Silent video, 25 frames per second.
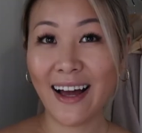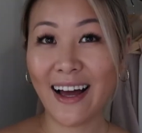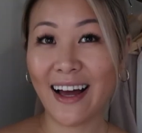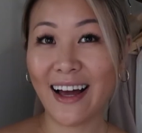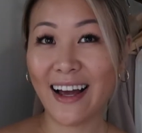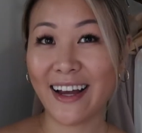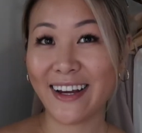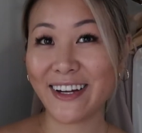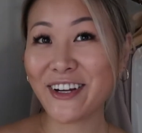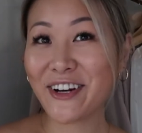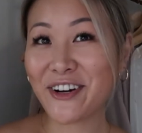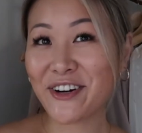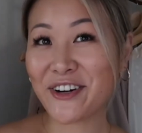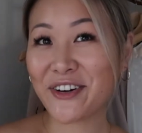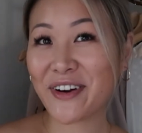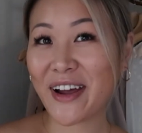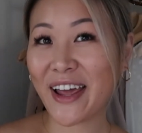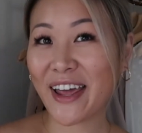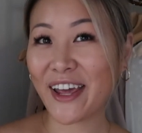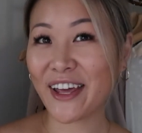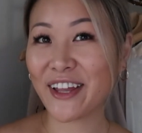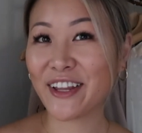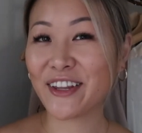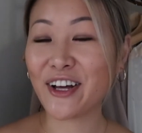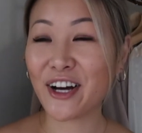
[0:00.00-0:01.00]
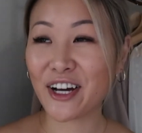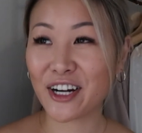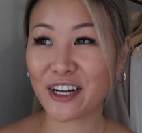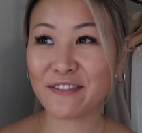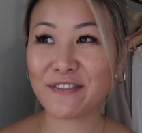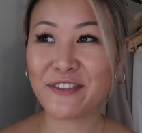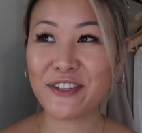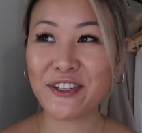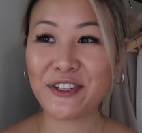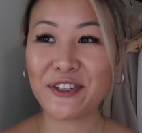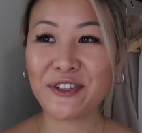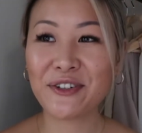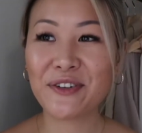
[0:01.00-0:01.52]
I know a lot
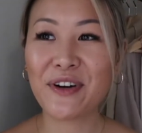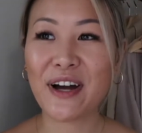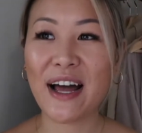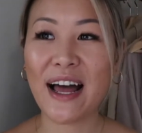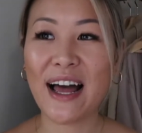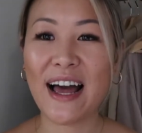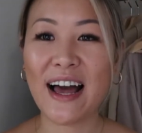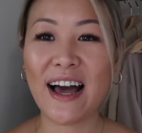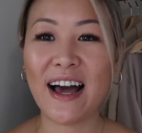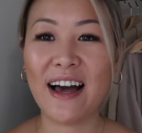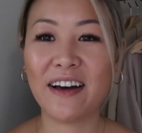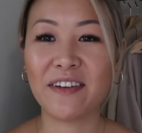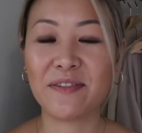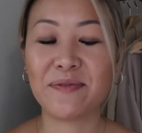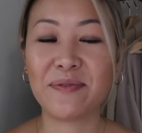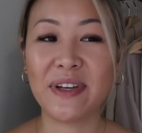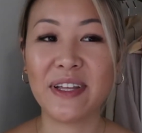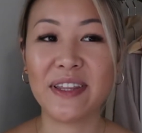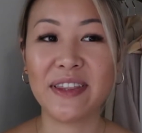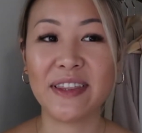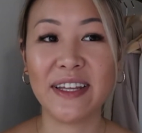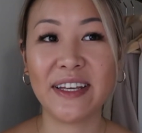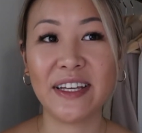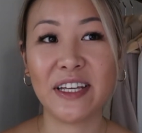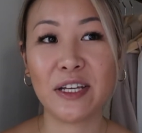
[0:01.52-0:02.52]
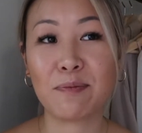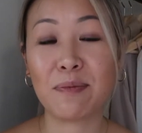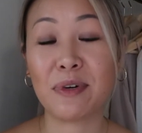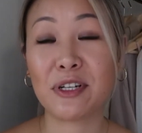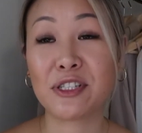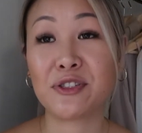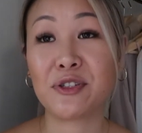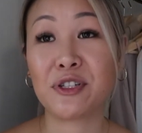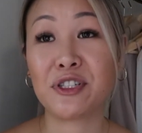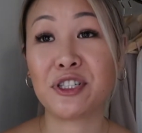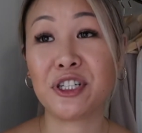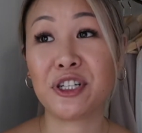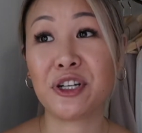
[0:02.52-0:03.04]
of you have been thinking about
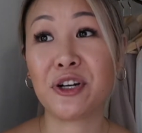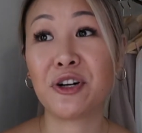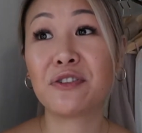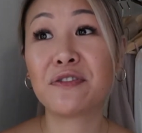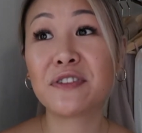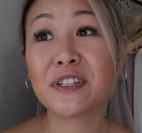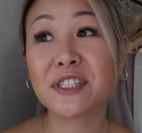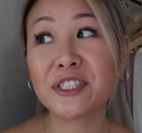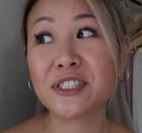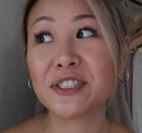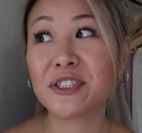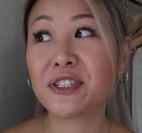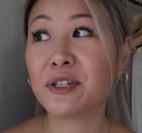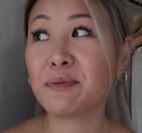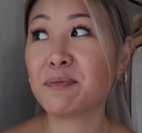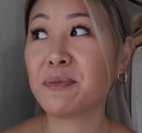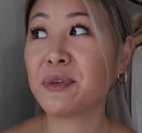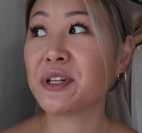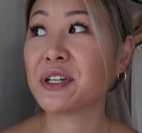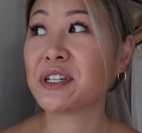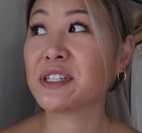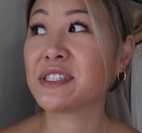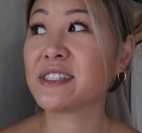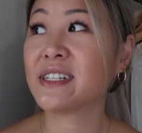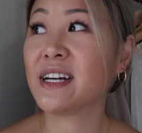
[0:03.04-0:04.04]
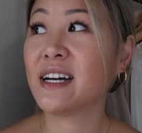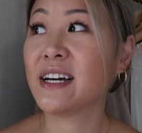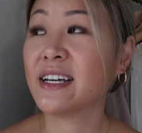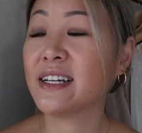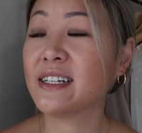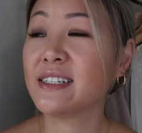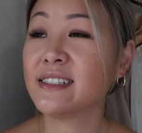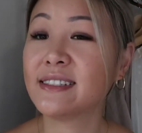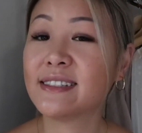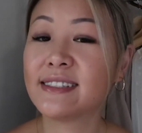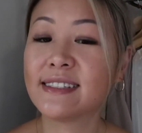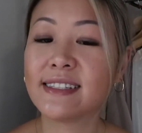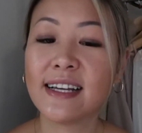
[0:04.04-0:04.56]
switching over to computer
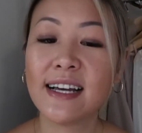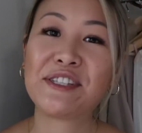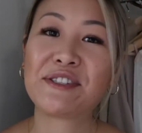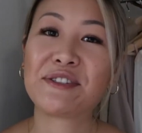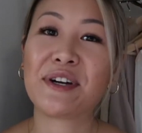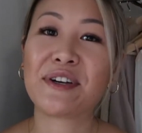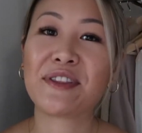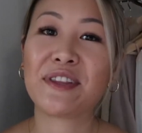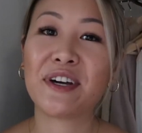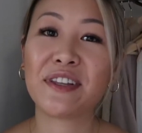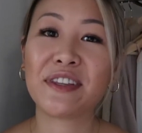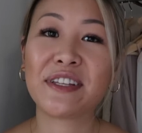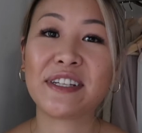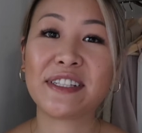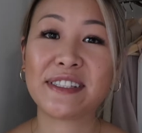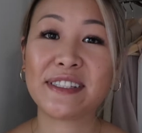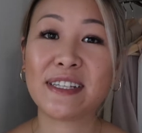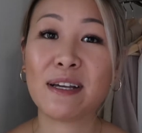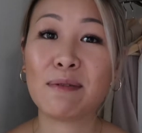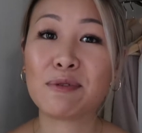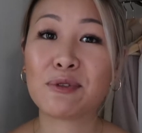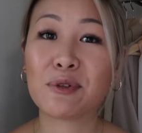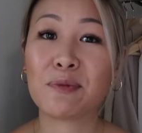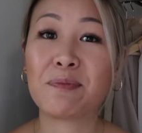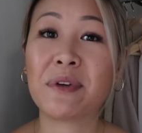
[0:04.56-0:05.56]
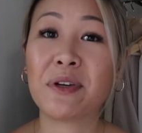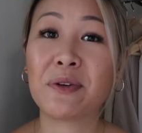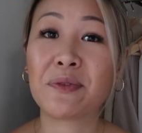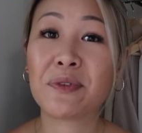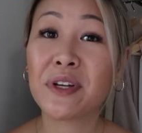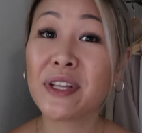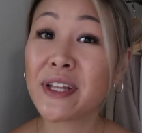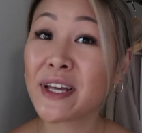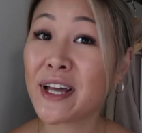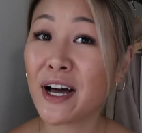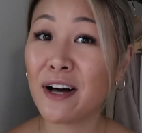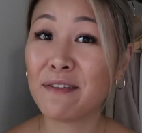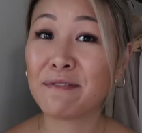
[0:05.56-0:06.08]
science, so I thought these tips would be
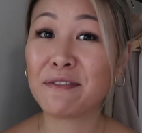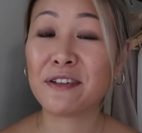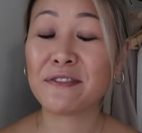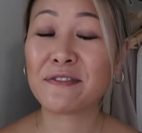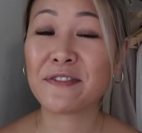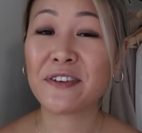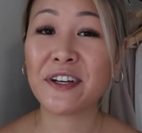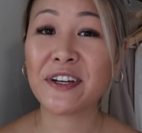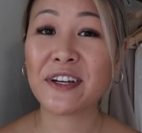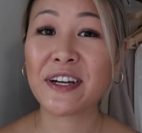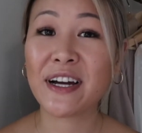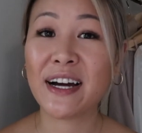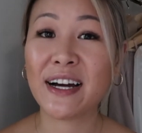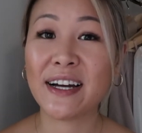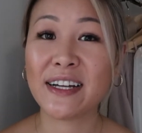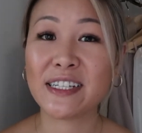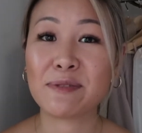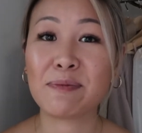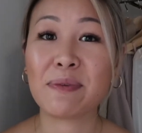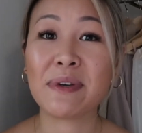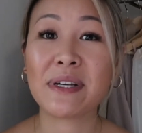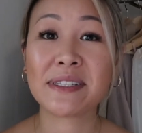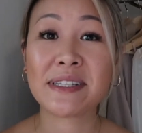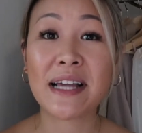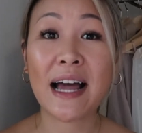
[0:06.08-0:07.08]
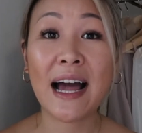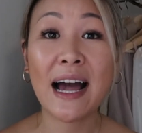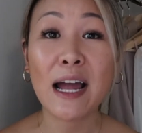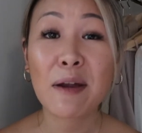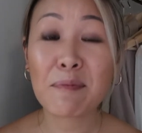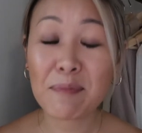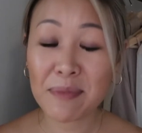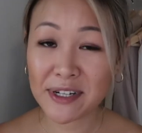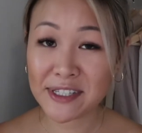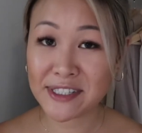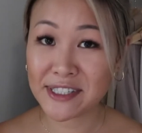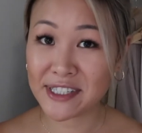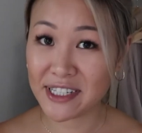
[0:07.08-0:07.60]
really helpful for you guys because I
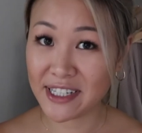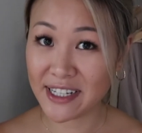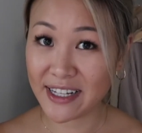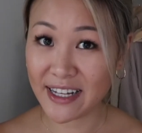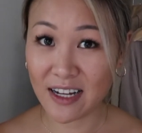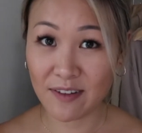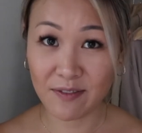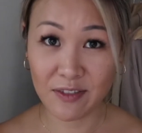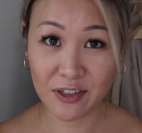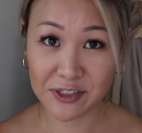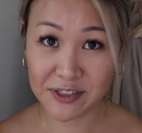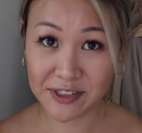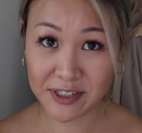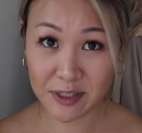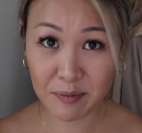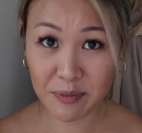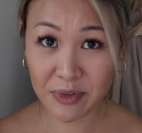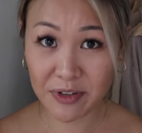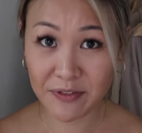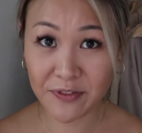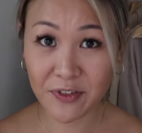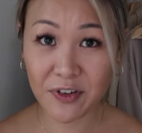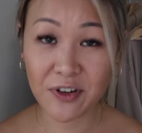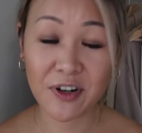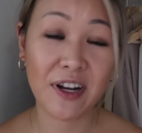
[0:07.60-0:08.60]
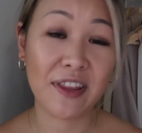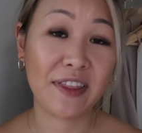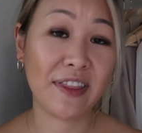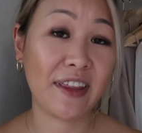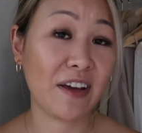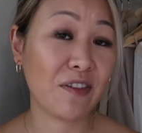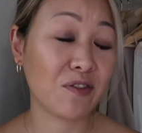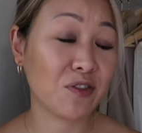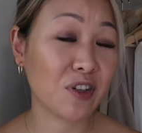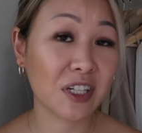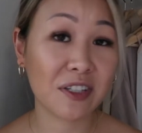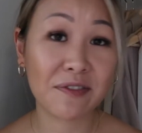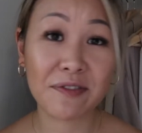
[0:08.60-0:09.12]
personally have used them before and they
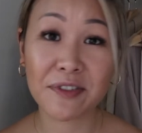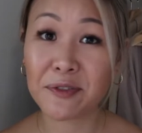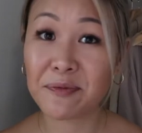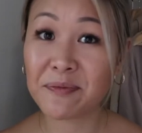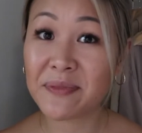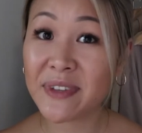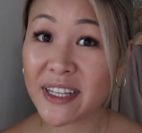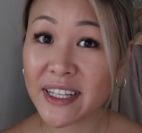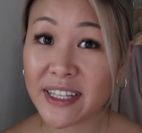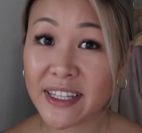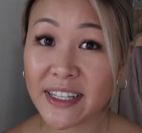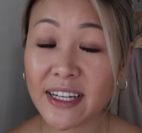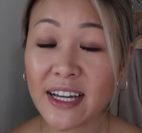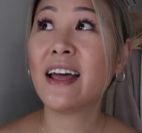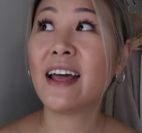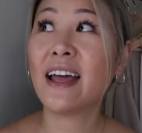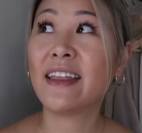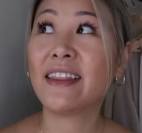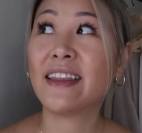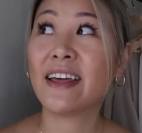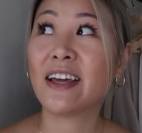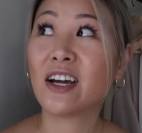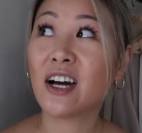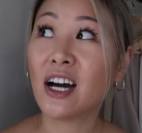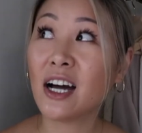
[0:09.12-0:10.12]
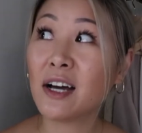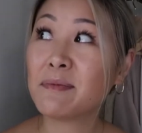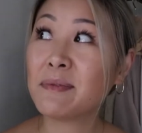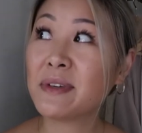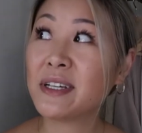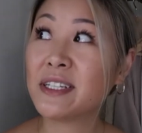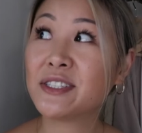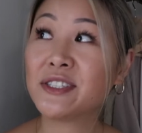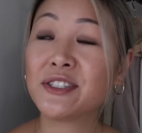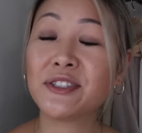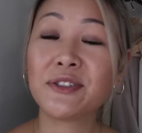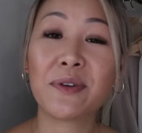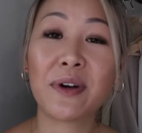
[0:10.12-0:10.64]
worked for me and they got
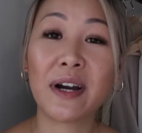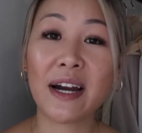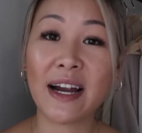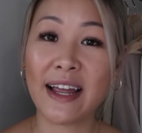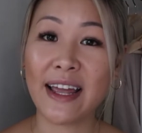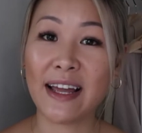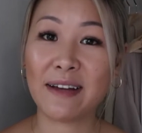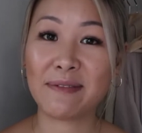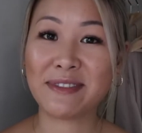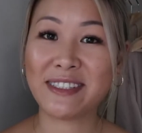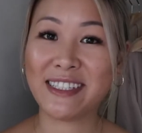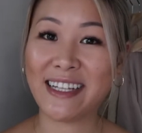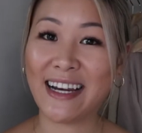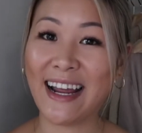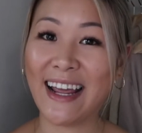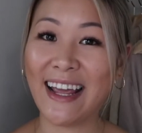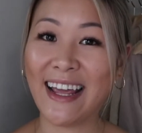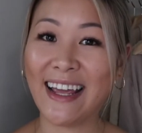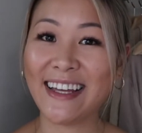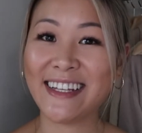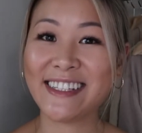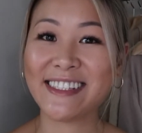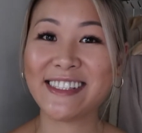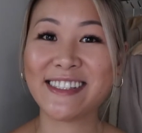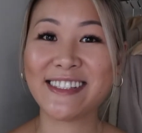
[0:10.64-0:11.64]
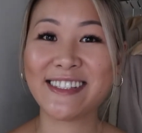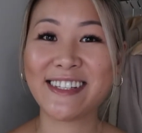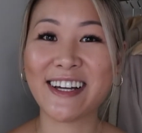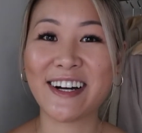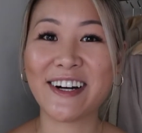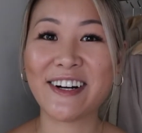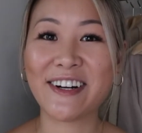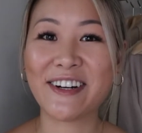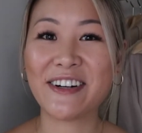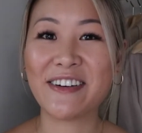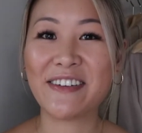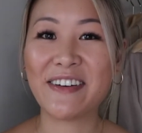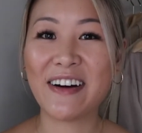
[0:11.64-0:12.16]
me to where I am today.
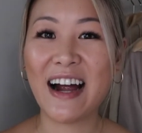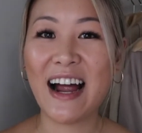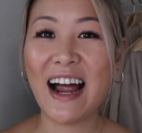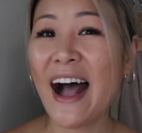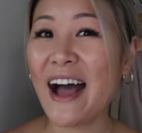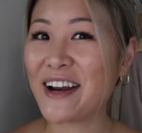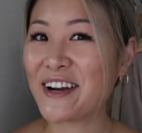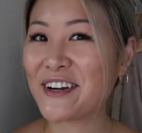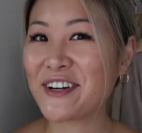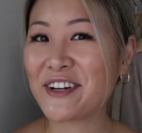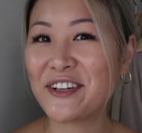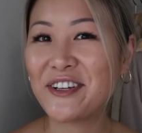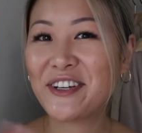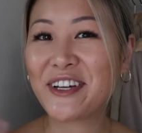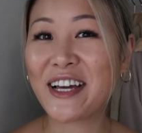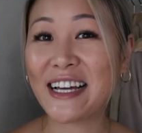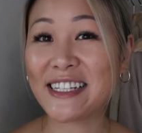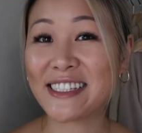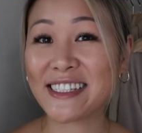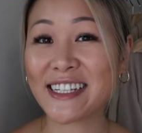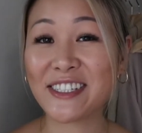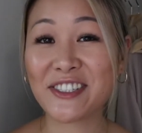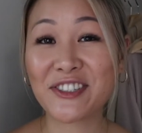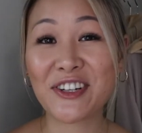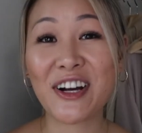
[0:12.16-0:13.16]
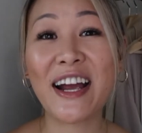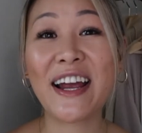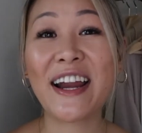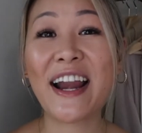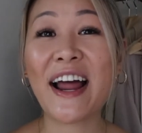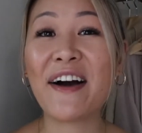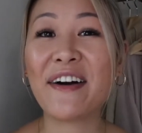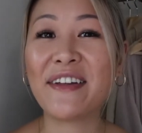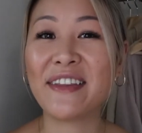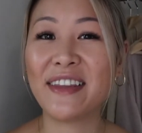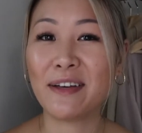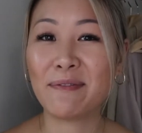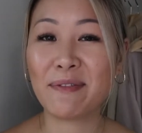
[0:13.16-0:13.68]
So I don't know, you guys can try it
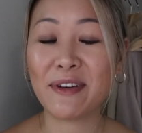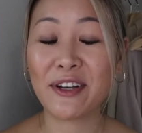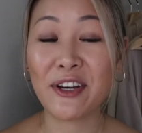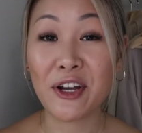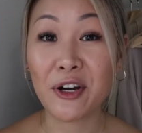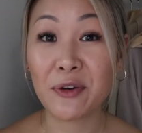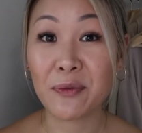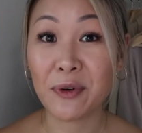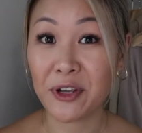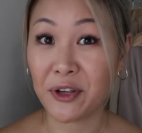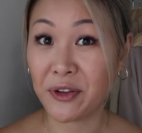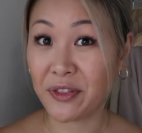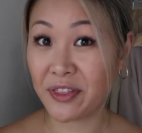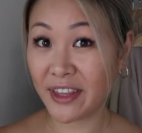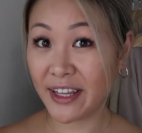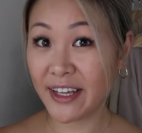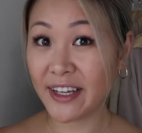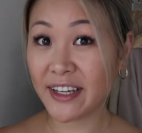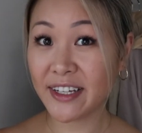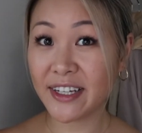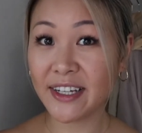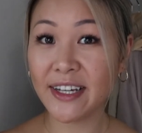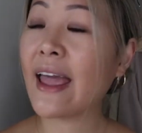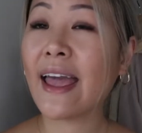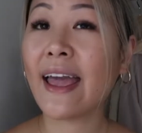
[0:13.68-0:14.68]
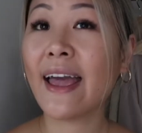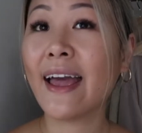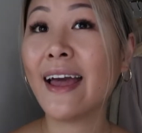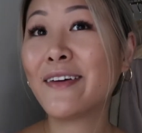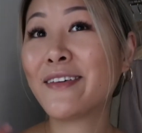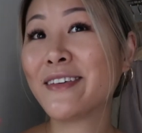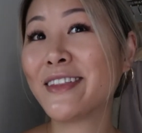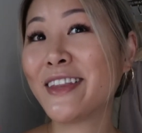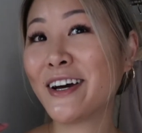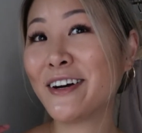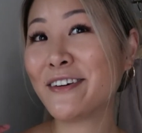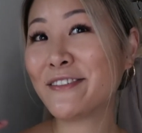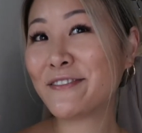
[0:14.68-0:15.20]
out and let me know what you think. And
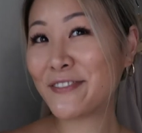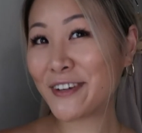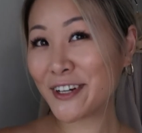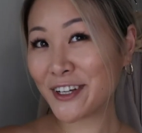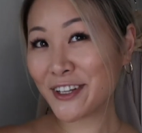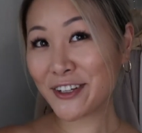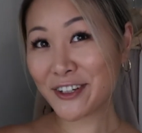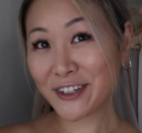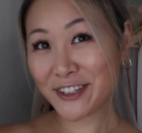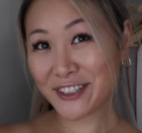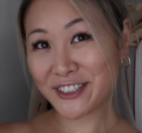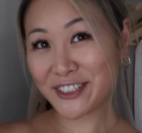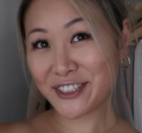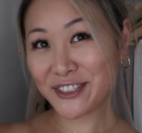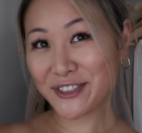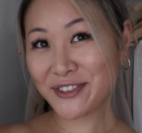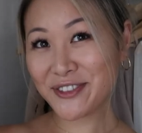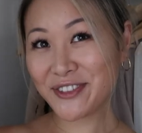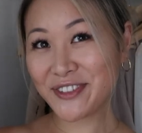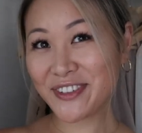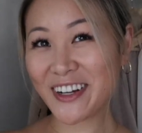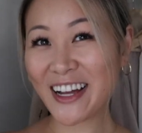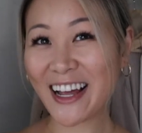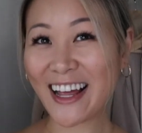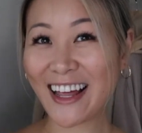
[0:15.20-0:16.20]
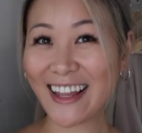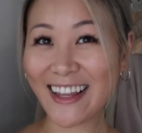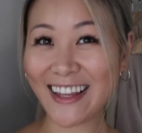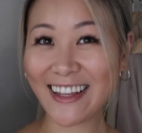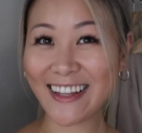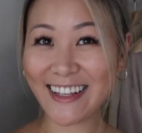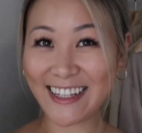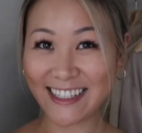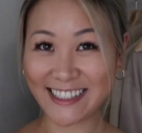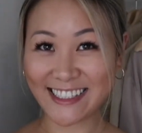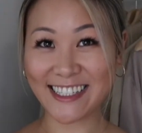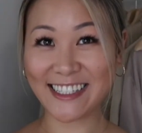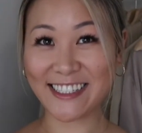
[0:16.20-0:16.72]
without further ado,
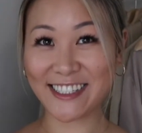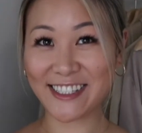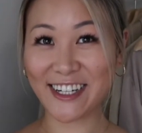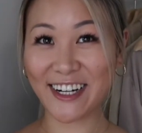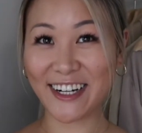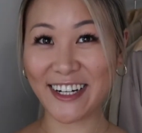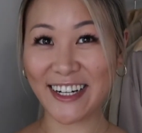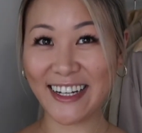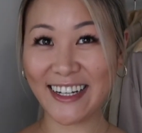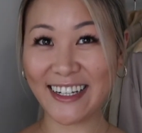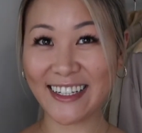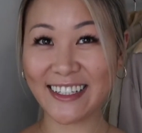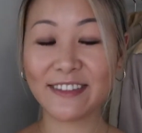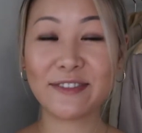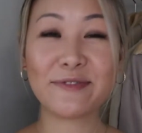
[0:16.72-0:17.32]
let's get started.